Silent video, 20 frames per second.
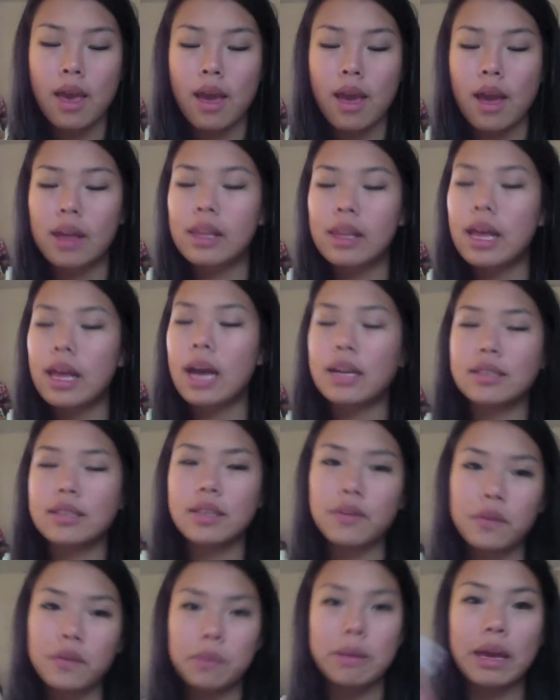And lastly,
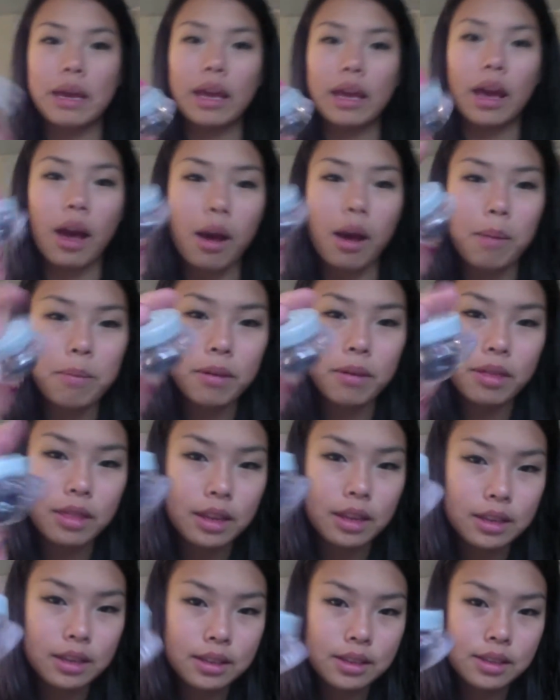for makeup,
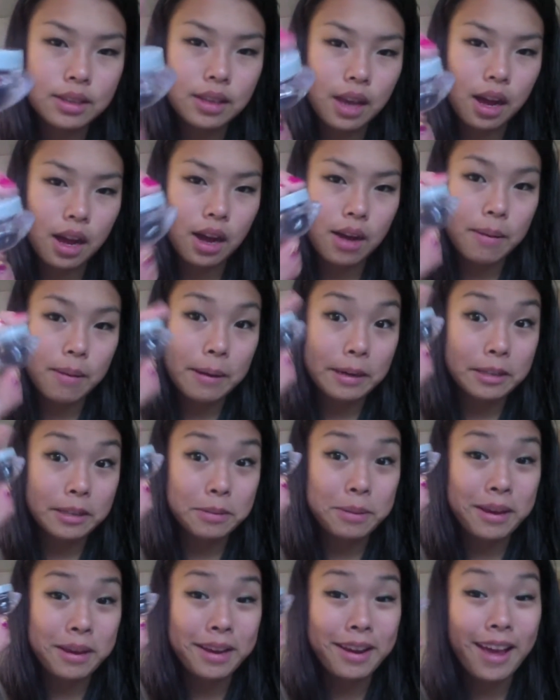this has
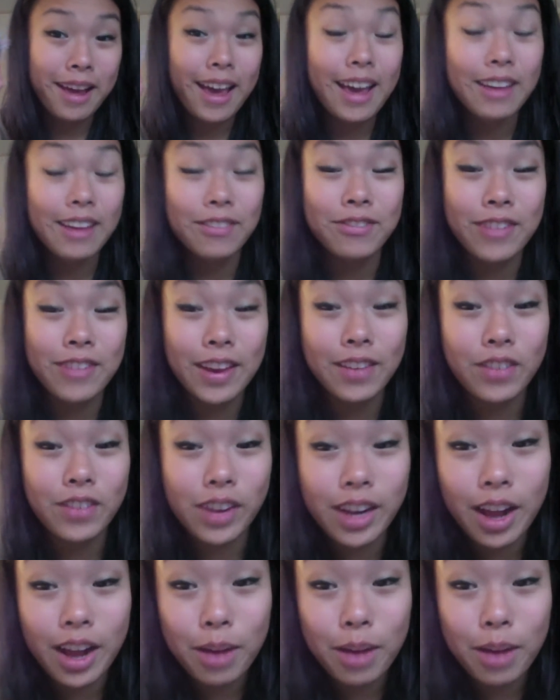been a favorite.